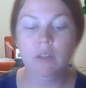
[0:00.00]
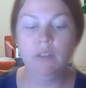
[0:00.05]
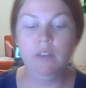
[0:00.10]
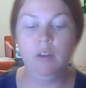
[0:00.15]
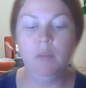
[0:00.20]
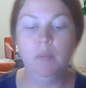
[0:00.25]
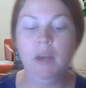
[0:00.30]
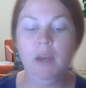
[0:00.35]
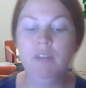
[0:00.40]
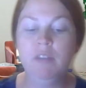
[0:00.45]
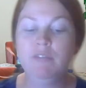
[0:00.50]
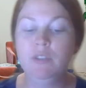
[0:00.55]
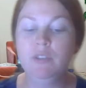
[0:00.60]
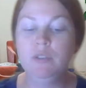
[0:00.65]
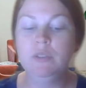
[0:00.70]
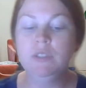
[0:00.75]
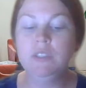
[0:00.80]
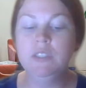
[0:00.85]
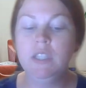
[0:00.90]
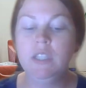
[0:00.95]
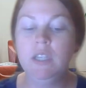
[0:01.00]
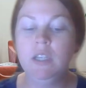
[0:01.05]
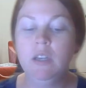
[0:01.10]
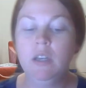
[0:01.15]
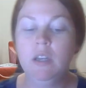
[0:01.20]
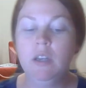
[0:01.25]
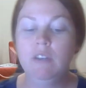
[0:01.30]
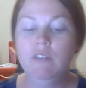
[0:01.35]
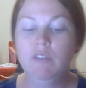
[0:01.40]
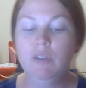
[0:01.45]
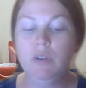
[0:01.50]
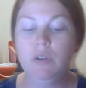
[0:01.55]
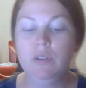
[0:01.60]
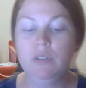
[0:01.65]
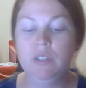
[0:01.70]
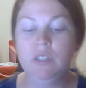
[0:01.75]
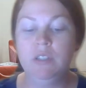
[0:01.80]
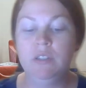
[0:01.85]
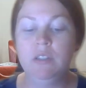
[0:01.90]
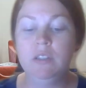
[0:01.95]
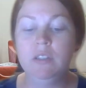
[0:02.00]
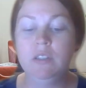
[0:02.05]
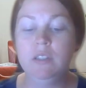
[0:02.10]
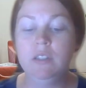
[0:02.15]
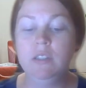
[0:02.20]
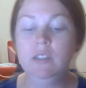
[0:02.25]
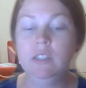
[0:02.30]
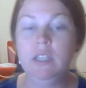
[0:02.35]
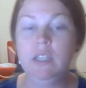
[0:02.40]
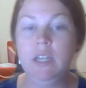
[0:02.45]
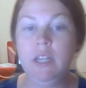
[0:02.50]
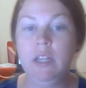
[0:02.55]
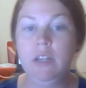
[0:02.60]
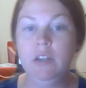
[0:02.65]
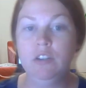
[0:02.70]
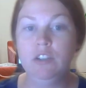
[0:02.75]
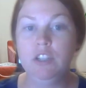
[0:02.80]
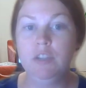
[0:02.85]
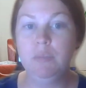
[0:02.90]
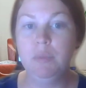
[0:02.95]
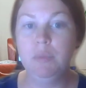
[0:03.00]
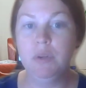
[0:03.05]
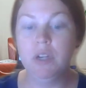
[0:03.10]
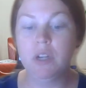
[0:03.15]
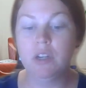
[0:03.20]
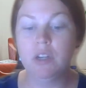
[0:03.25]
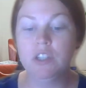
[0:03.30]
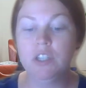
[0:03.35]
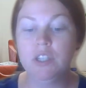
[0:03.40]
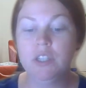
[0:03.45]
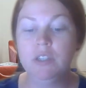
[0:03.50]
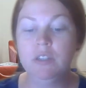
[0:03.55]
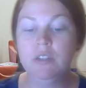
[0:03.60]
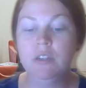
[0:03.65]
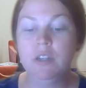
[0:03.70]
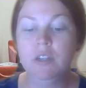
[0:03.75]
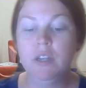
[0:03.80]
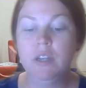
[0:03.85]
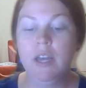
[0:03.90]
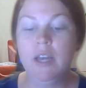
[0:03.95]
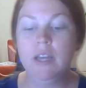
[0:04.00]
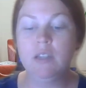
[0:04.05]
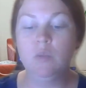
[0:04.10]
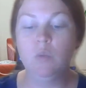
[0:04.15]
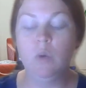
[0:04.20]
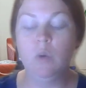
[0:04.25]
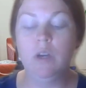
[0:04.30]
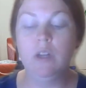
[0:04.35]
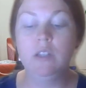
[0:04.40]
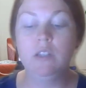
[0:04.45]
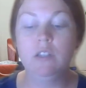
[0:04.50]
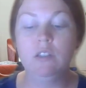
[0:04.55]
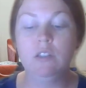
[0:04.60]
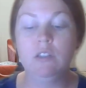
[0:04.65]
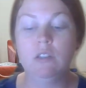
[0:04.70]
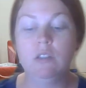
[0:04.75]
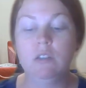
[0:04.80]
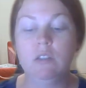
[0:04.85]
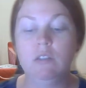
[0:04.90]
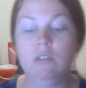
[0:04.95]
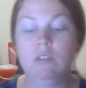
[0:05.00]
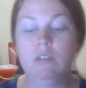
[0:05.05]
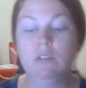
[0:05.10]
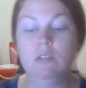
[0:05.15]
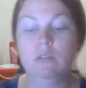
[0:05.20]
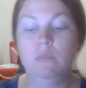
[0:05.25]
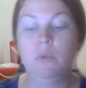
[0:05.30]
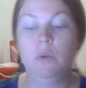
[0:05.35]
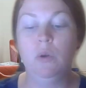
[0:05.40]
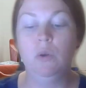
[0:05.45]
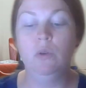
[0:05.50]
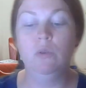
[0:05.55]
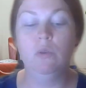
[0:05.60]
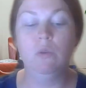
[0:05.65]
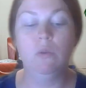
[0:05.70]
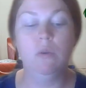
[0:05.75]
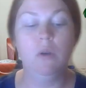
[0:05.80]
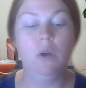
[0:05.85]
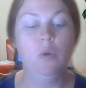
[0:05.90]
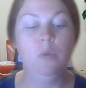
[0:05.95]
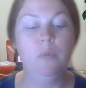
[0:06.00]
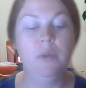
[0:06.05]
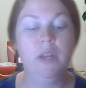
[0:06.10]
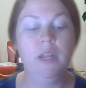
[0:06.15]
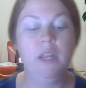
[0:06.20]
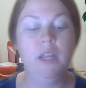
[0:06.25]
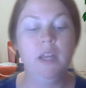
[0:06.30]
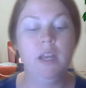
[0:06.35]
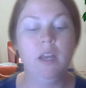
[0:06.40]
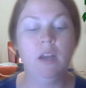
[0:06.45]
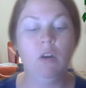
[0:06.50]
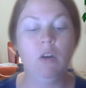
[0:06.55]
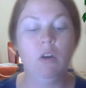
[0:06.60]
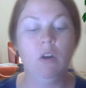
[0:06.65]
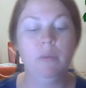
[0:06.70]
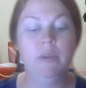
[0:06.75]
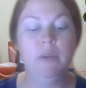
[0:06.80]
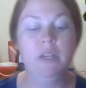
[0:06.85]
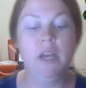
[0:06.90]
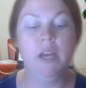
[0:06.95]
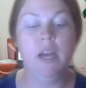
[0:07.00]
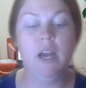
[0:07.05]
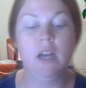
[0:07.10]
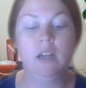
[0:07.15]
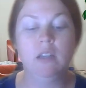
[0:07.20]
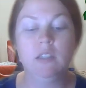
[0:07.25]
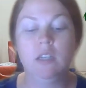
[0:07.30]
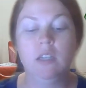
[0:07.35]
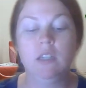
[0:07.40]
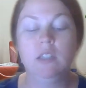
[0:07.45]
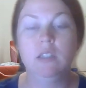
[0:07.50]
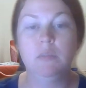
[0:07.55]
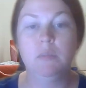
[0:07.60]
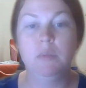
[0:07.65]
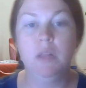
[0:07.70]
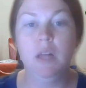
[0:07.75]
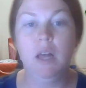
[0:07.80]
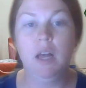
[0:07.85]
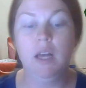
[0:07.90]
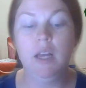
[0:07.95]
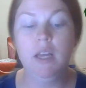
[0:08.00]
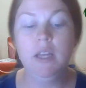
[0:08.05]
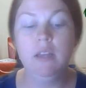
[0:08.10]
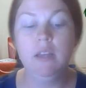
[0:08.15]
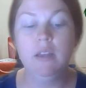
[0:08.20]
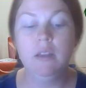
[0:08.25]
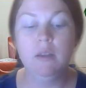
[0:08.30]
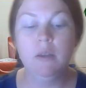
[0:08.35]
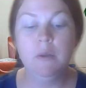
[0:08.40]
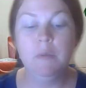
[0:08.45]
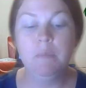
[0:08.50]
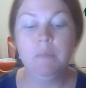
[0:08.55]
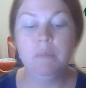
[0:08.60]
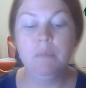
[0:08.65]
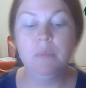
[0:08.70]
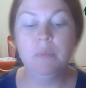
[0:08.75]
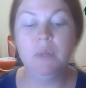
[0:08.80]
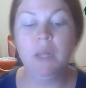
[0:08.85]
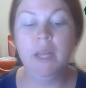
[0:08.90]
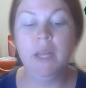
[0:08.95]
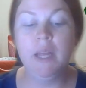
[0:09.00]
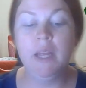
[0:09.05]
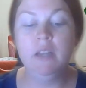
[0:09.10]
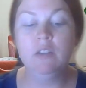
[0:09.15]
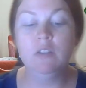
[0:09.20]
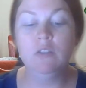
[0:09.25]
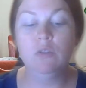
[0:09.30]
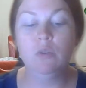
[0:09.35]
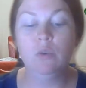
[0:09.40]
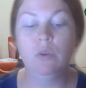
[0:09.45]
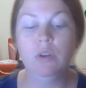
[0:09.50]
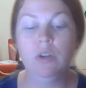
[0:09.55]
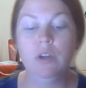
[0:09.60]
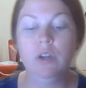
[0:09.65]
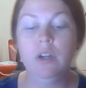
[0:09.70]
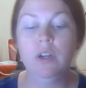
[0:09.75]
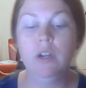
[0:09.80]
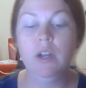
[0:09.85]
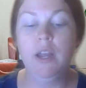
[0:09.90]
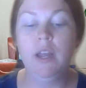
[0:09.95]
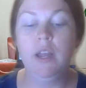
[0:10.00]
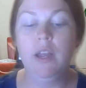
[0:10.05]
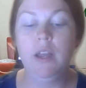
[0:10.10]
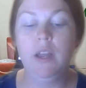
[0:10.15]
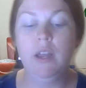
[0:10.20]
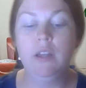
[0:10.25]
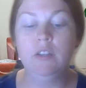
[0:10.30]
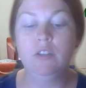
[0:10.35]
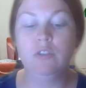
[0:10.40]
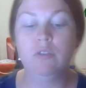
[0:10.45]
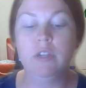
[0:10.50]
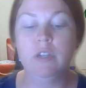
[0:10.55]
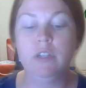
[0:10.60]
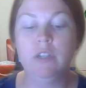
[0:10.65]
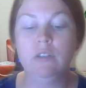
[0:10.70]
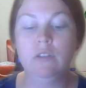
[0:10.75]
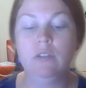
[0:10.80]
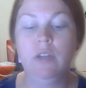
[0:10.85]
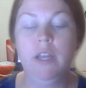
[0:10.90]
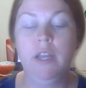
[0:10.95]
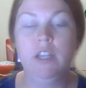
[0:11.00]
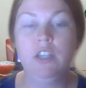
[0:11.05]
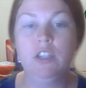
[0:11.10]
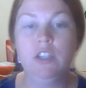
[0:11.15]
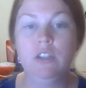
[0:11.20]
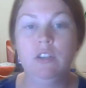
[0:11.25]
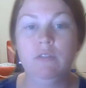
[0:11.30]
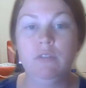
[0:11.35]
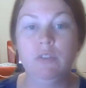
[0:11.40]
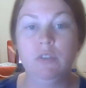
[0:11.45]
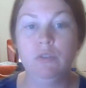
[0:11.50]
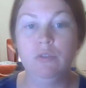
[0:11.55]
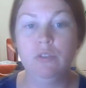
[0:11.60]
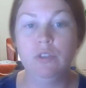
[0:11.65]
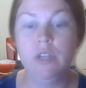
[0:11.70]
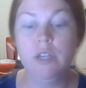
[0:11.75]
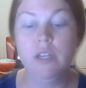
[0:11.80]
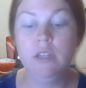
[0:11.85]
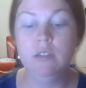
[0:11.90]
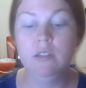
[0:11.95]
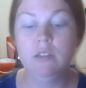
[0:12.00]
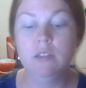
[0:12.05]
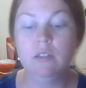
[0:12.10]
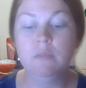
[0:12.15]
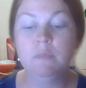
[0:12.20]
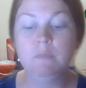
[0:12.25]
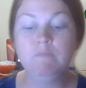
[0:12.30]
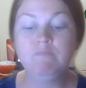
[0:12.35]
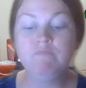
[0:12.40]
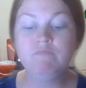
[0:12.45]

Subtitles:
thereby influencing photosynthesis and energy production, as well as stomatal opening and carbon dioxide supply, plant turgor, and translocation of nutrients.